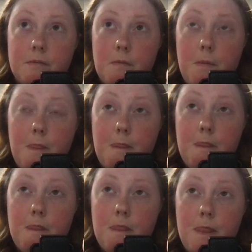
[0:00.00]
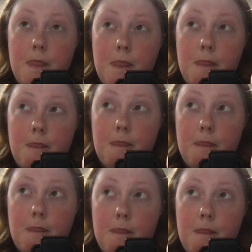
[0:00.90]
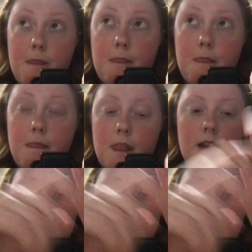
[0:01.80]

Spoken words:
[no speech]